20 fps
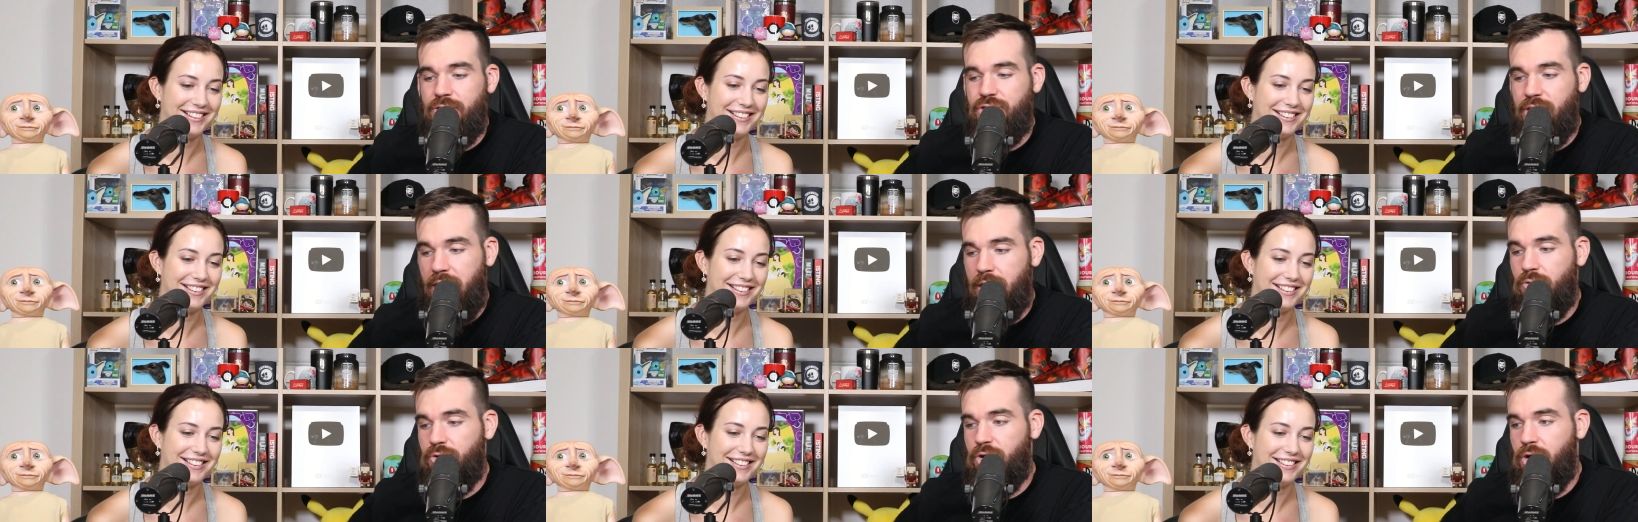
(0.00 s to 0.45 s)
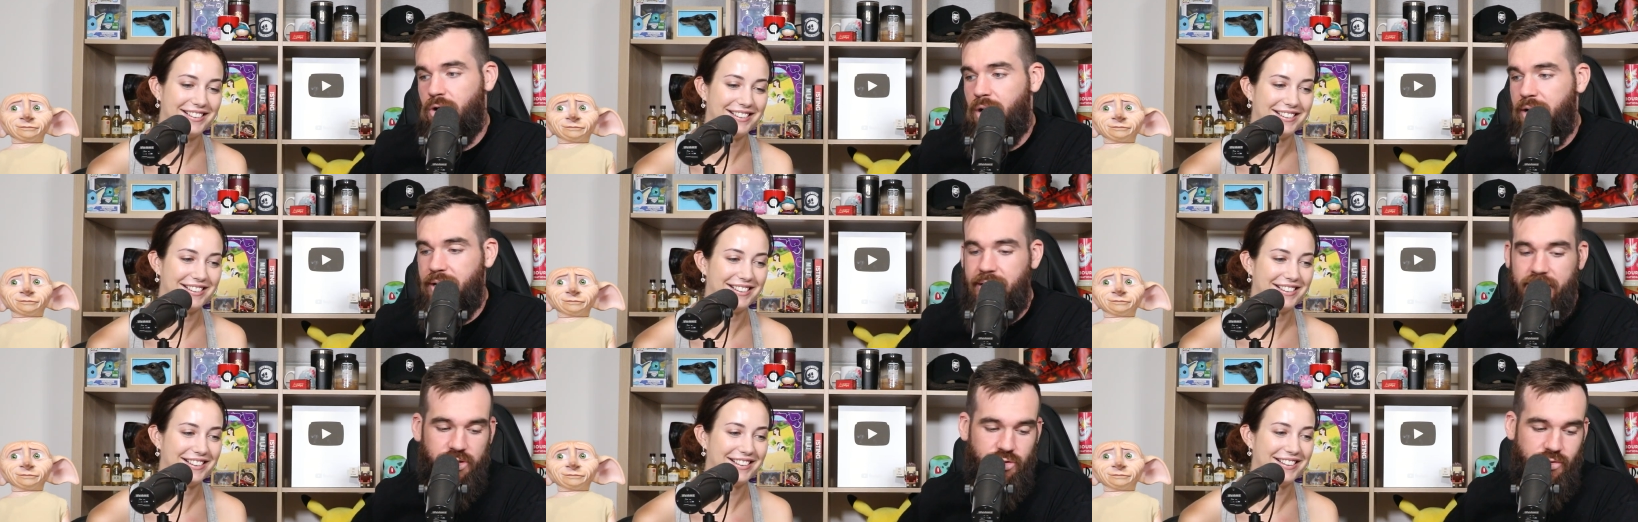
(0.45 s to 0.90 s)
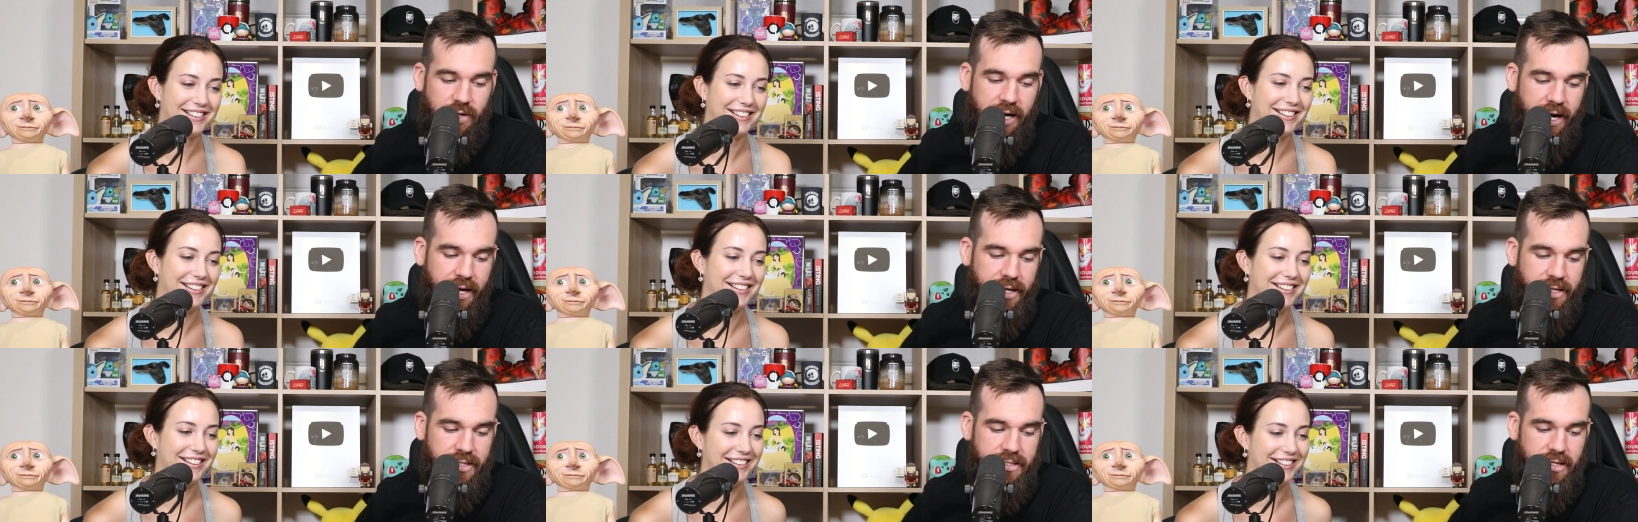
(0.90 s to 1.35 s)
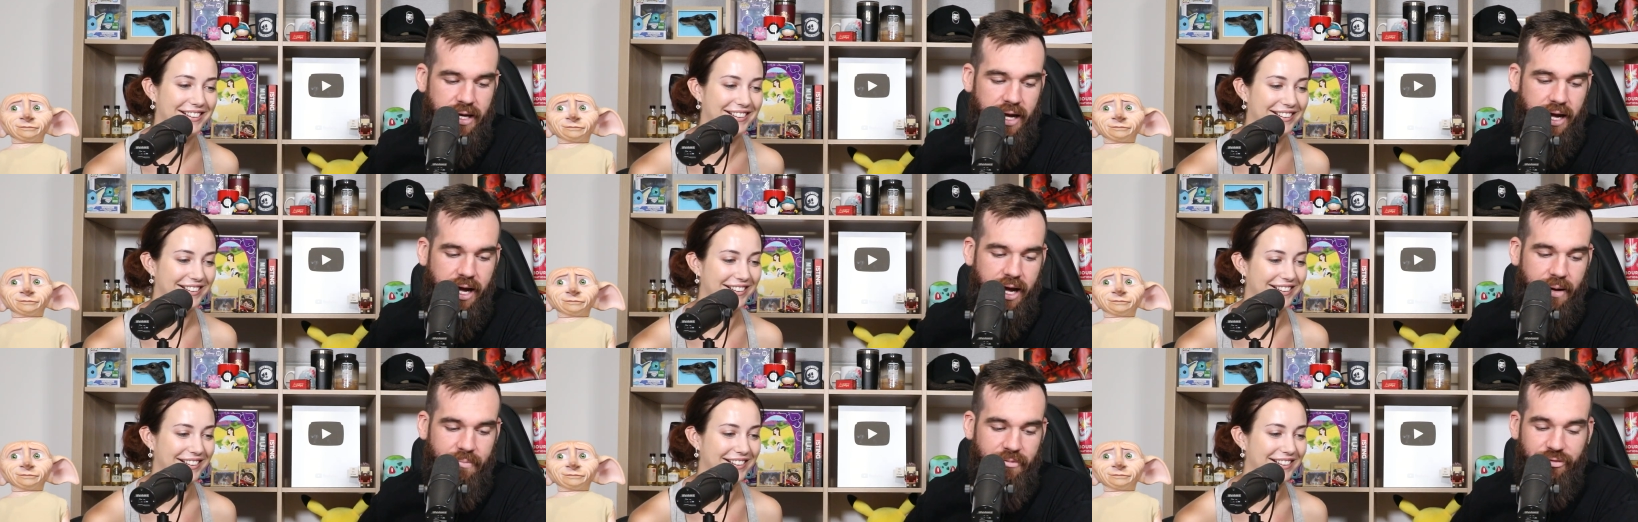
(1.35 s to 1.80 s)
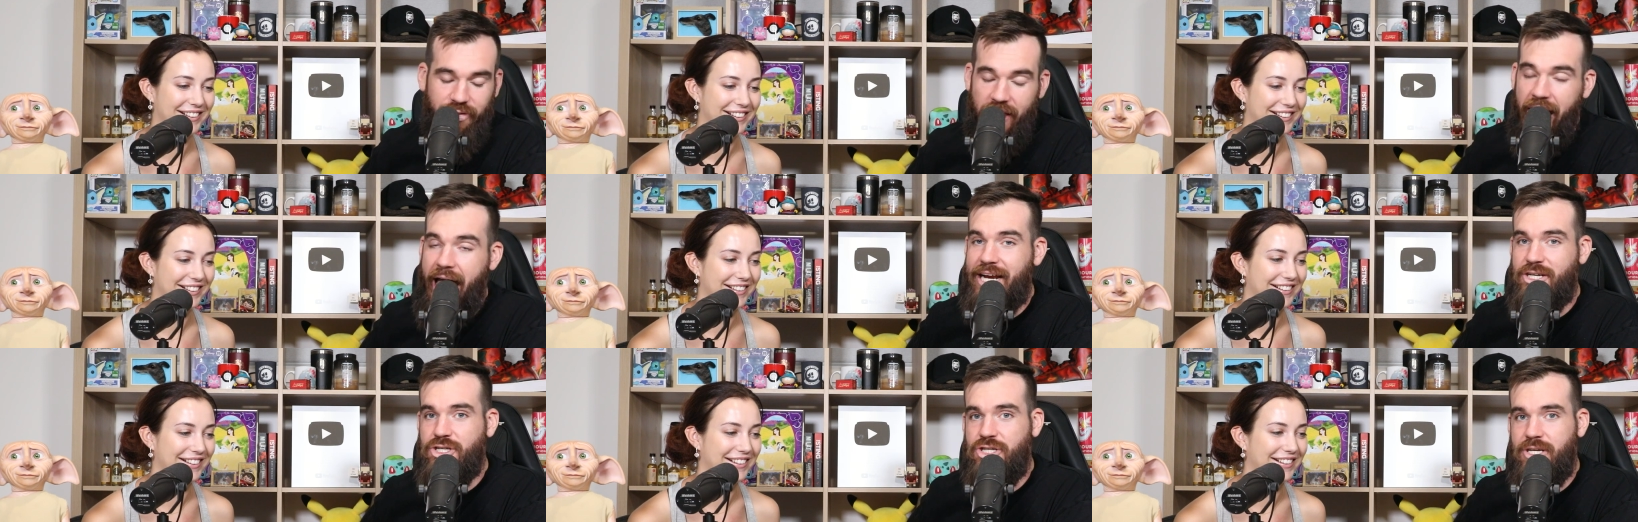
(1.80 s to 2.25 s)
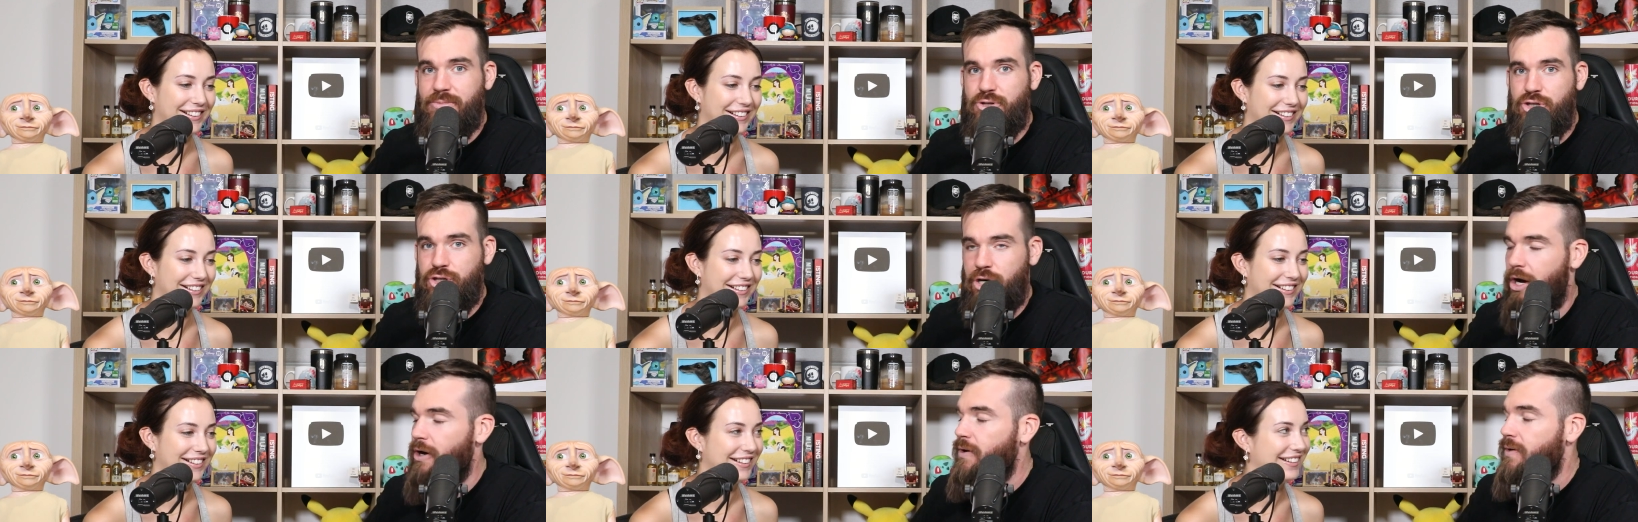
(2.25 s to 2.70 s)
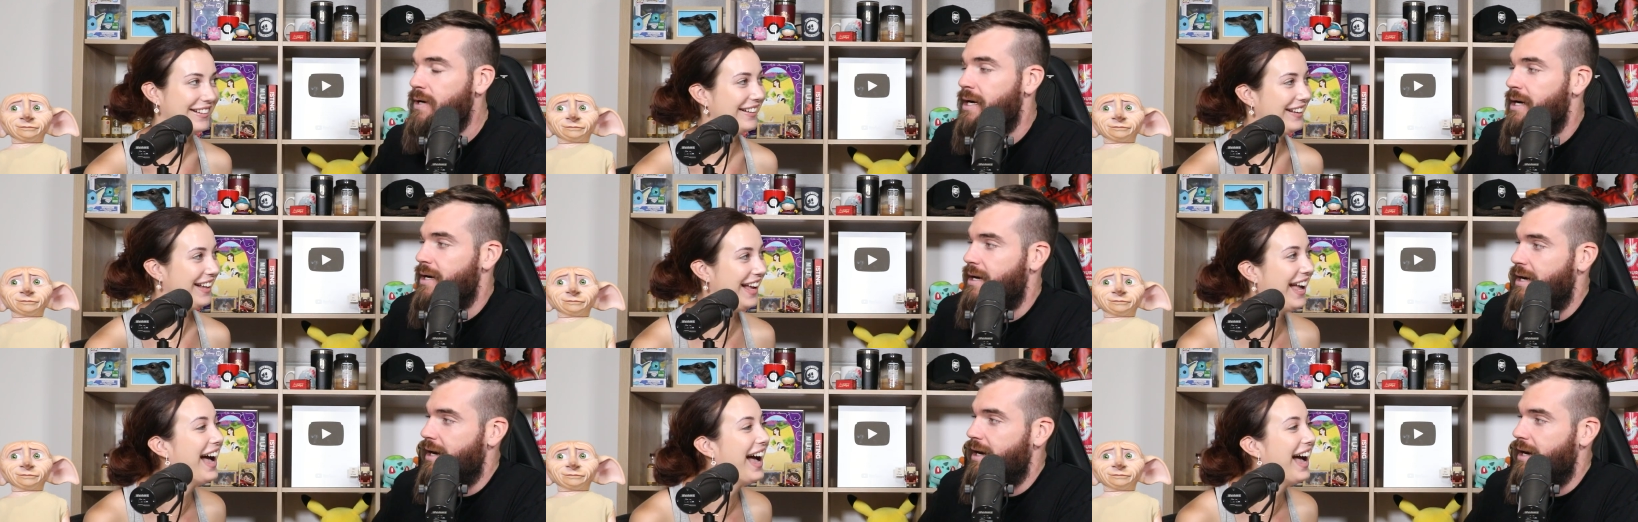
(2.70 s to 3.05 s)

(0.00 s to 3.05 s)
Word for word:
Speaker 1: Channel Nine in Australia's um, flagship show,